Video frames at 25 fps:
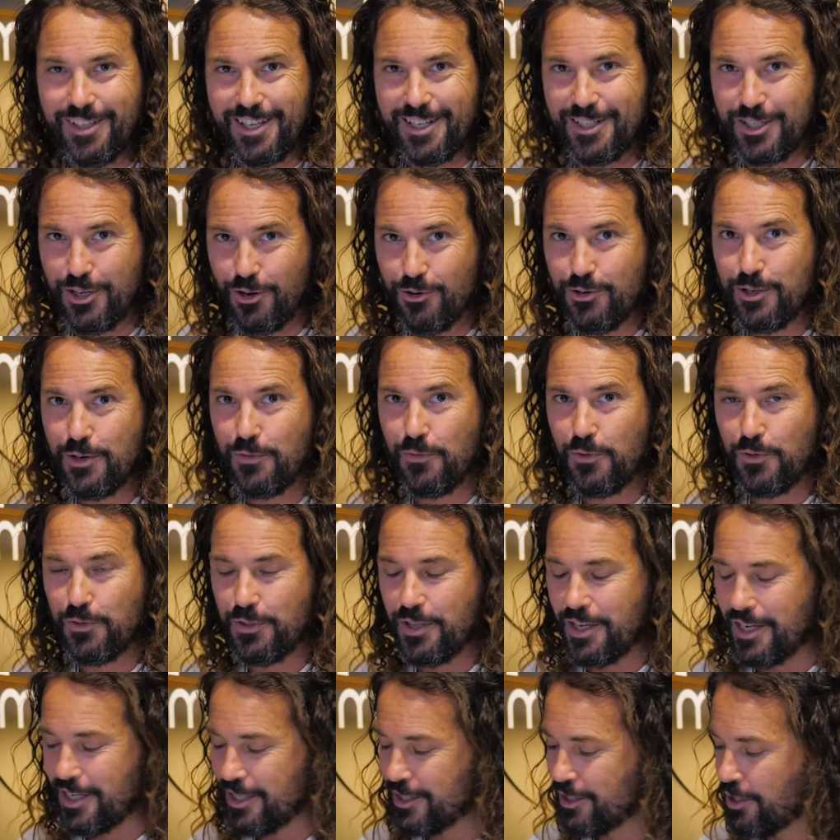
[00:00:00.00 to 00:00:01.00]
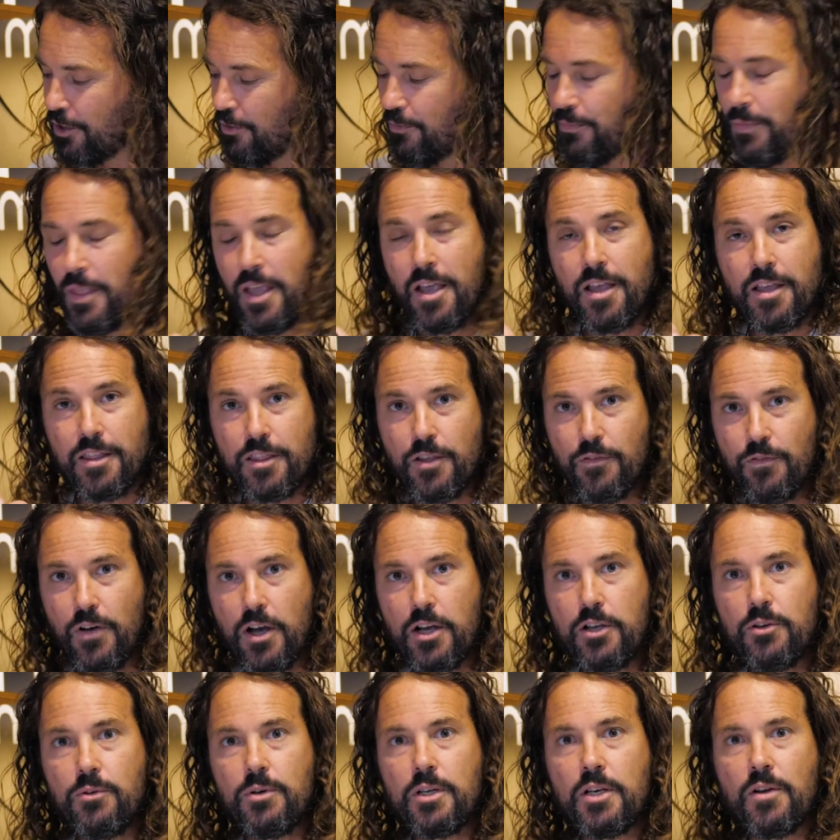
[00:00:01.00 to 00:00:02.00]
They're two different things. So the
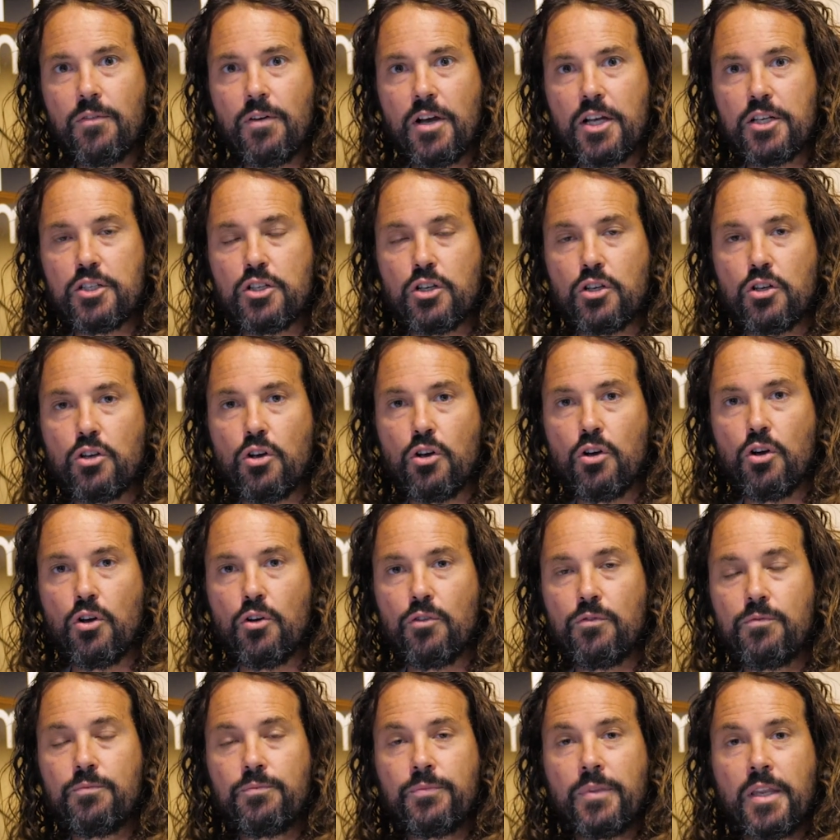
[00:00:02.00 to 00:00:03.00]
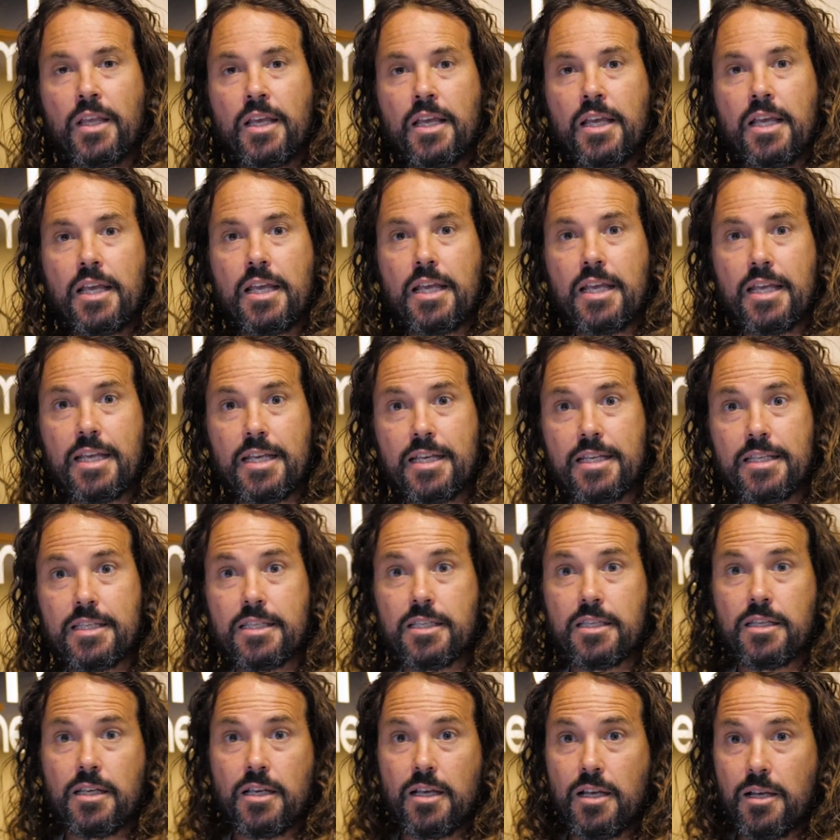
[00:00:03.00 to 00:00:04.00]
value innovation curve
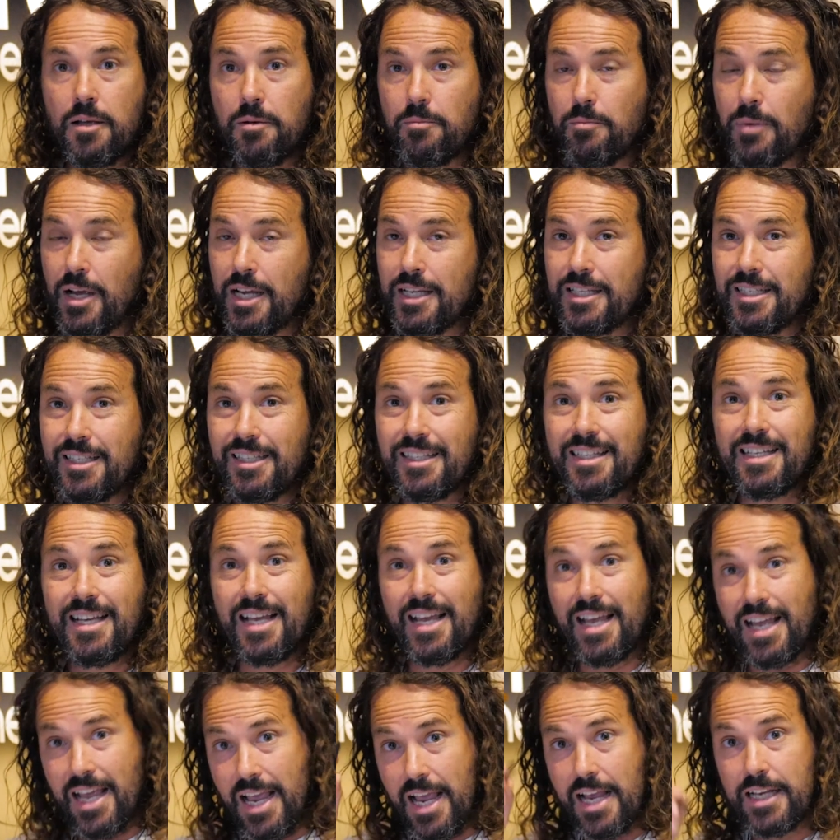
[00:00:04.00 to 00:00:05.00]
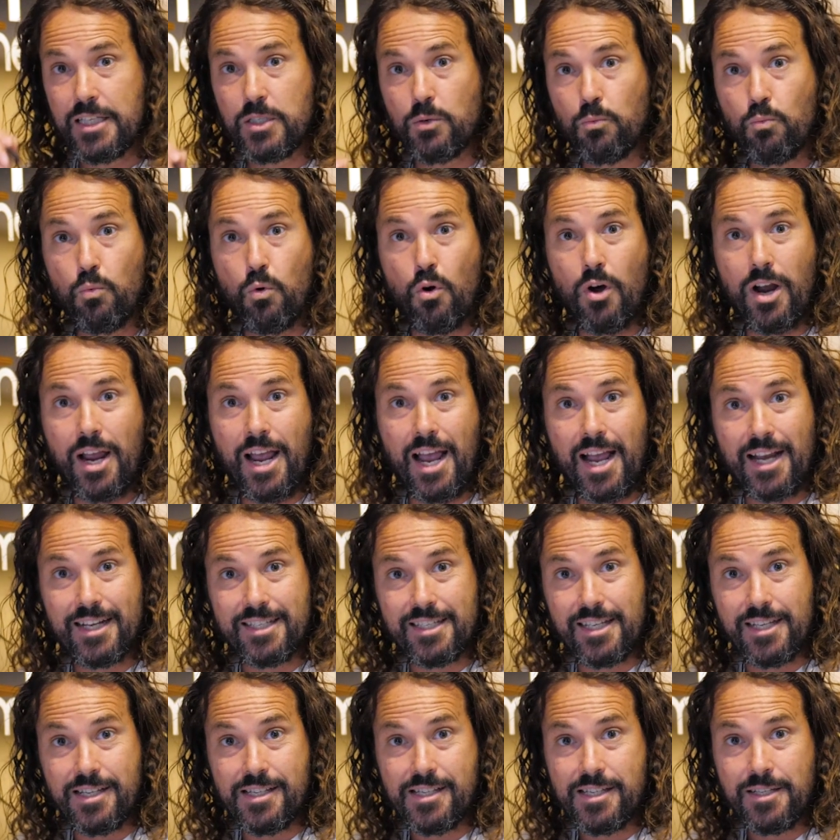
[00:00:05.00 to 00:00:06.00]
is basically an X and Y
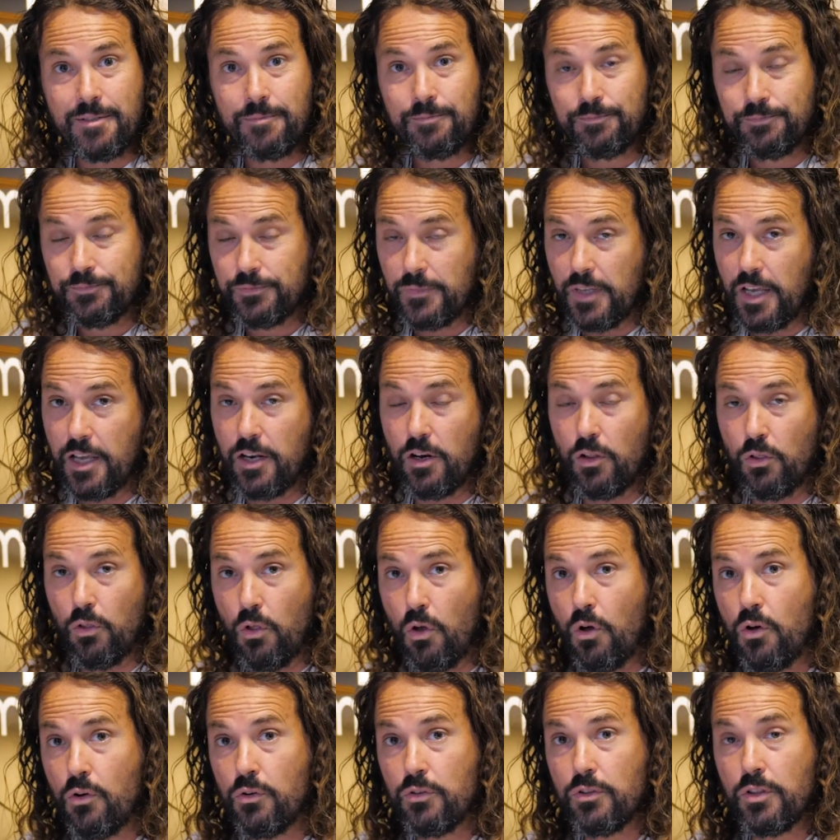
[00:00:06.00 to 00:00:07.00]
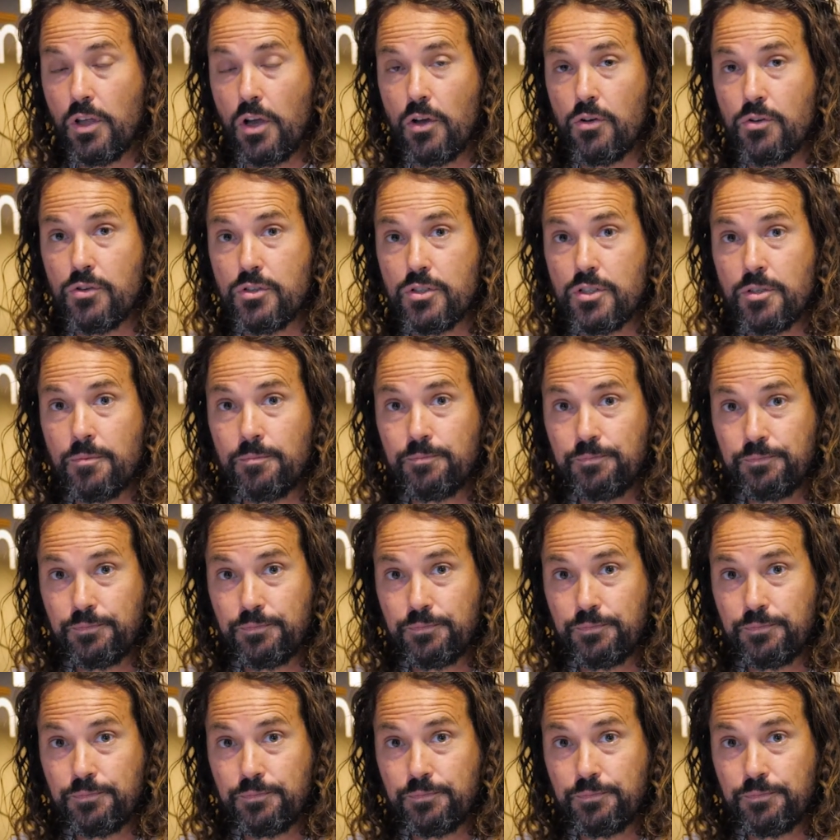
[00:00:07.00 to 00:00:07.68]
axis, and along those